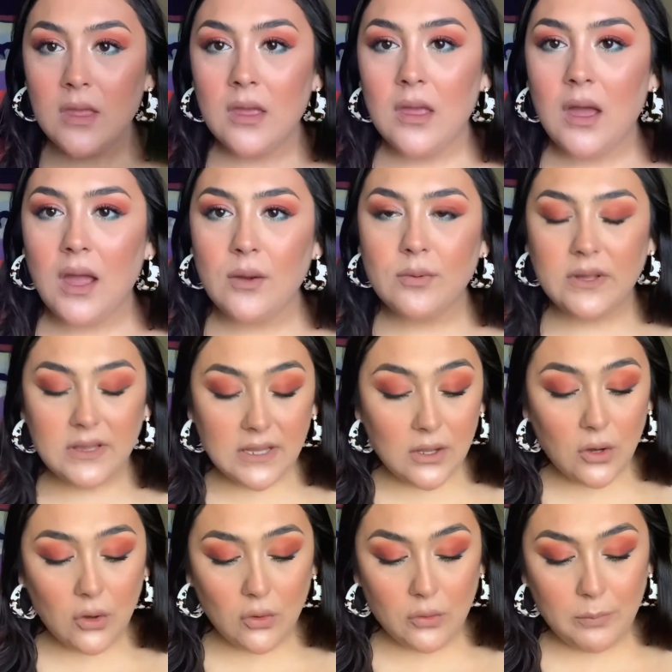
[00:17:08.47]
I really
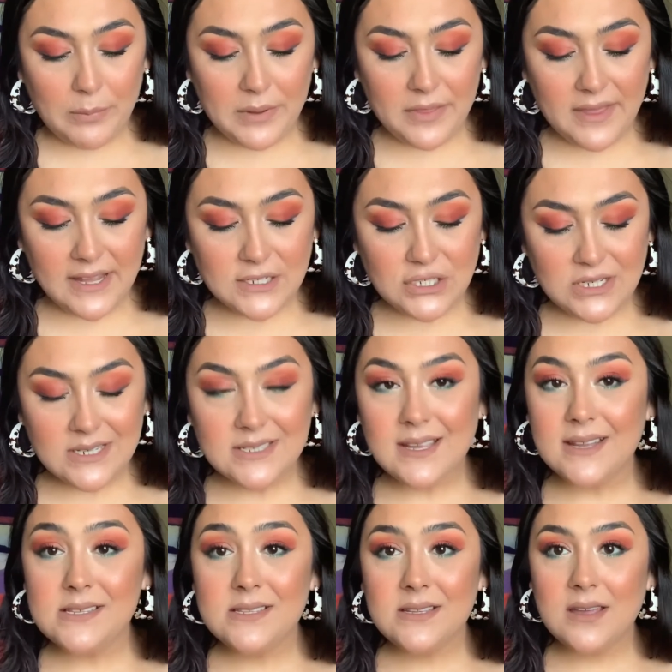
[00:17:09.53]
hope that she
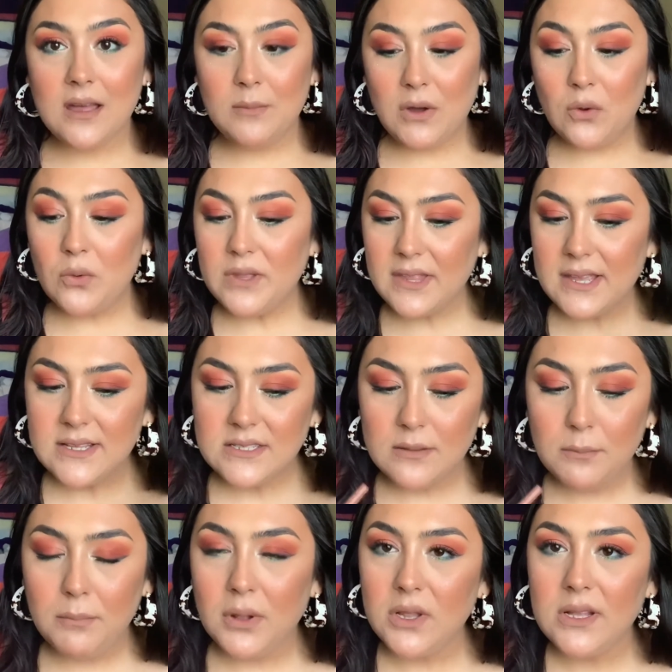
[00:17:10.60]
decides to come out with like some
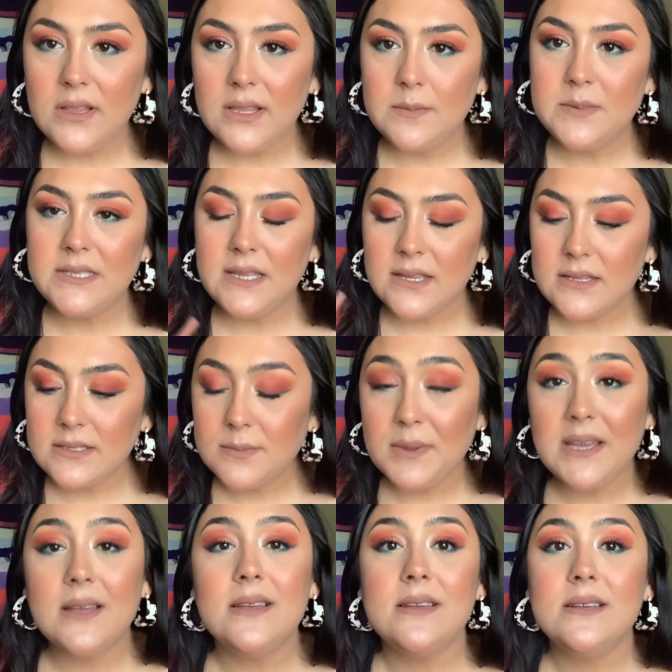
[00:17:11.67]
bullet lipsticks
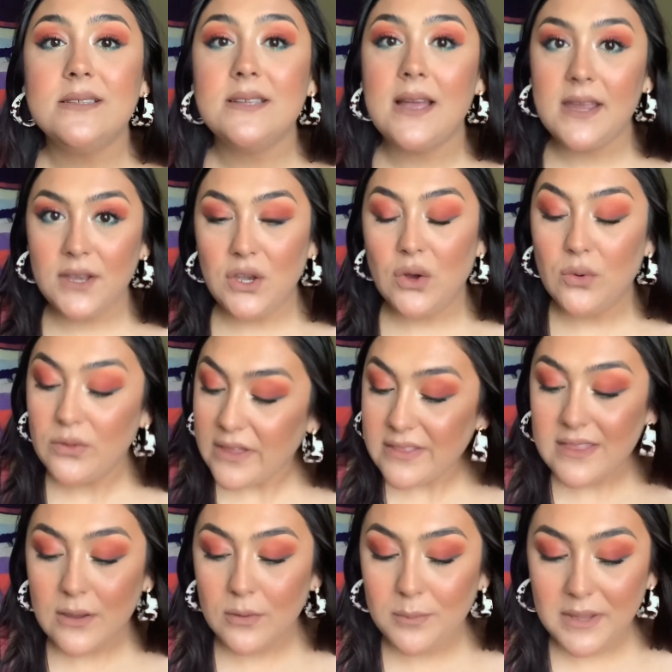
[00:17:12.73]
because I know that
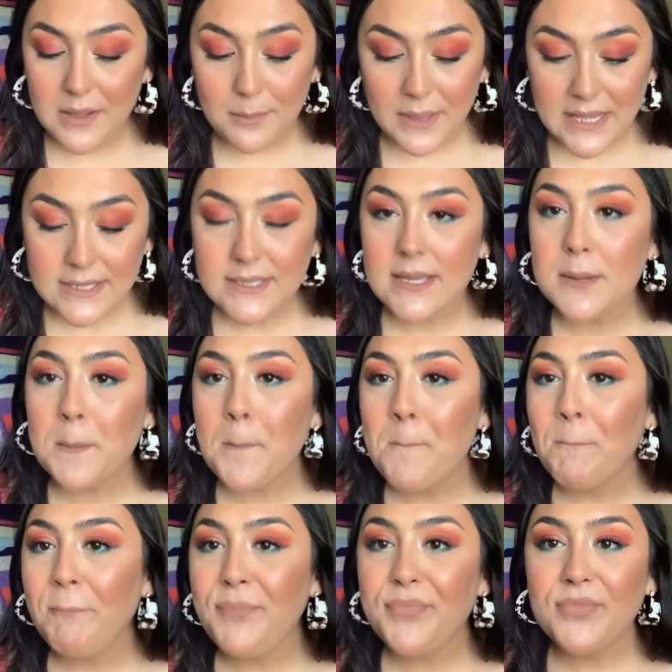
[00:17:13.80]
they would be amazing.
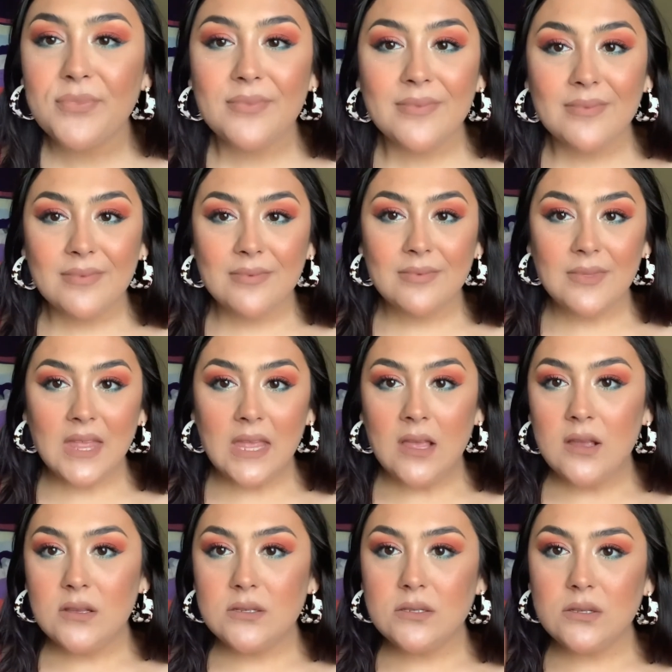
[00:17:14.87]

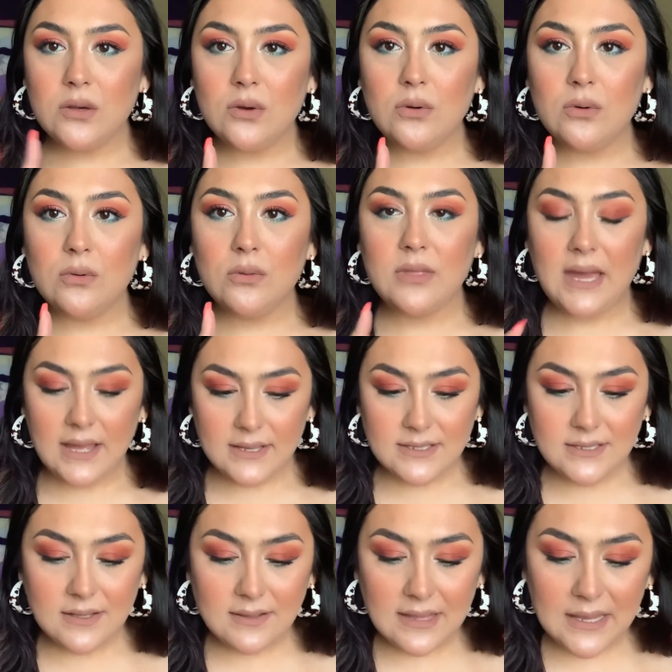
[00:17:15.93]
So that is
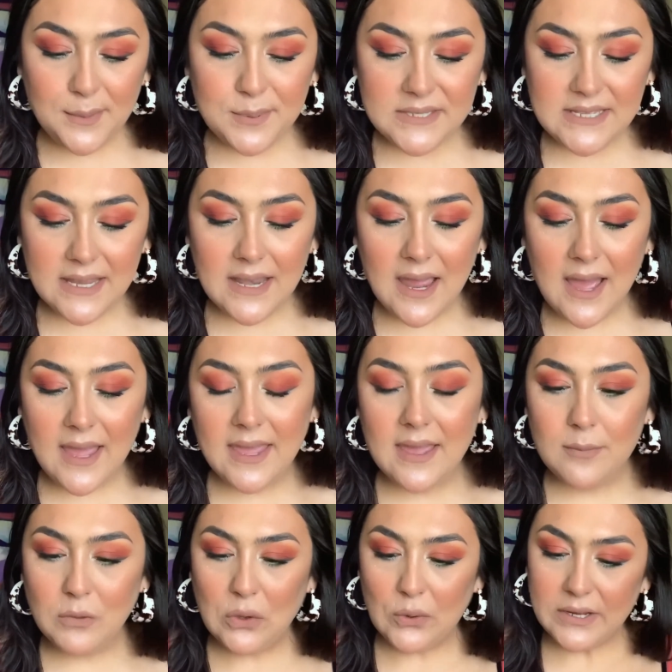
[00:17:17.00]
the lips, and I
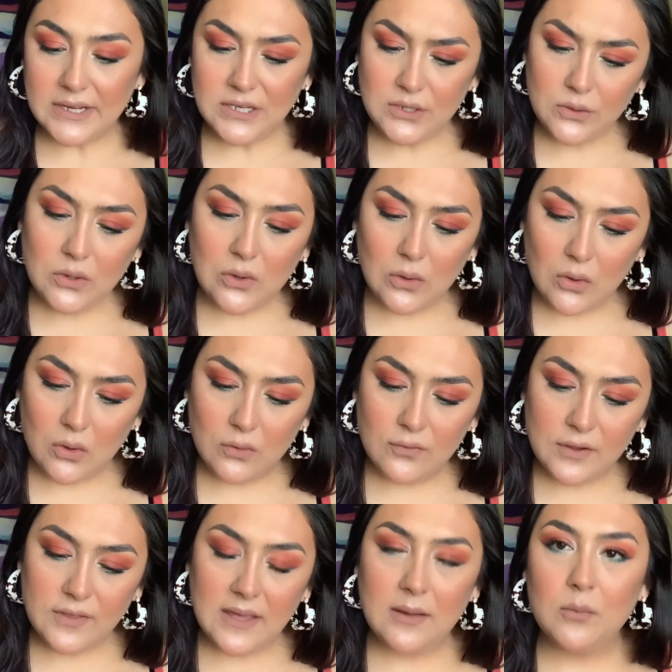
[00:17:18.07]
am going to go over
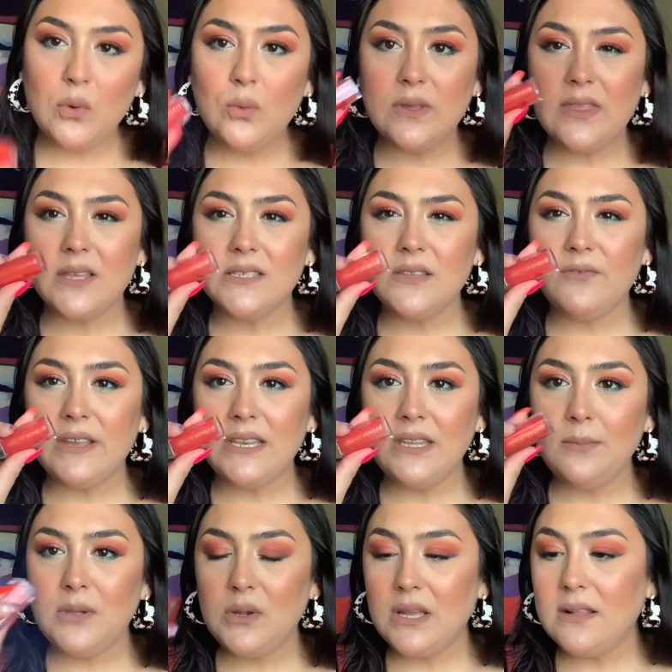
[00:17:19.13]
them with this Fenty
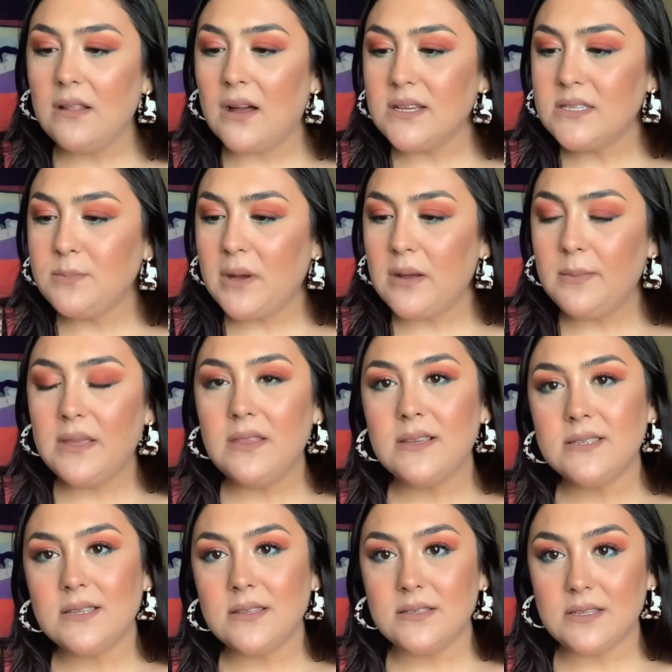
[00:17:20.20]
Beauty Gloss Bomb, and
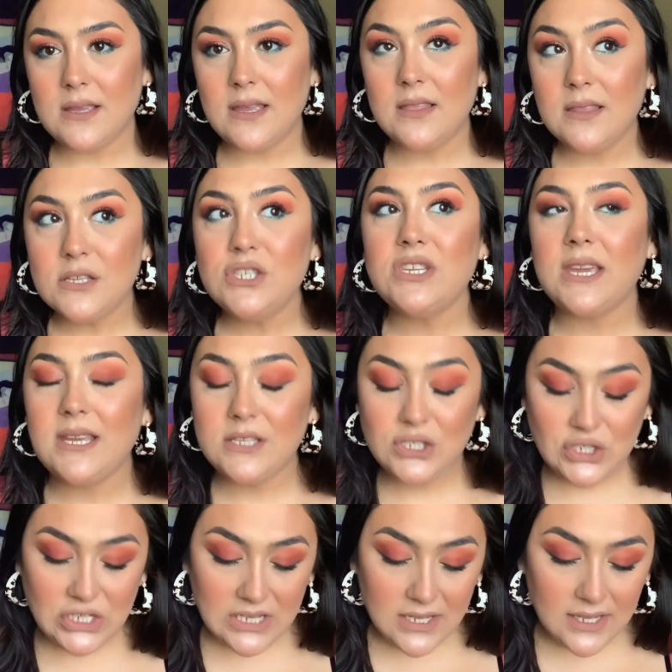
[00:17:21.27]
this is in the shade
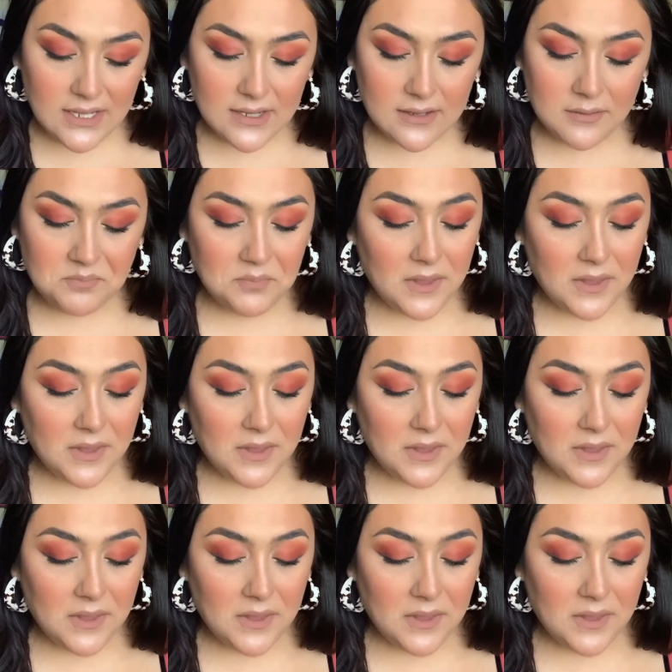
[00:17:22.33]
Cheeky.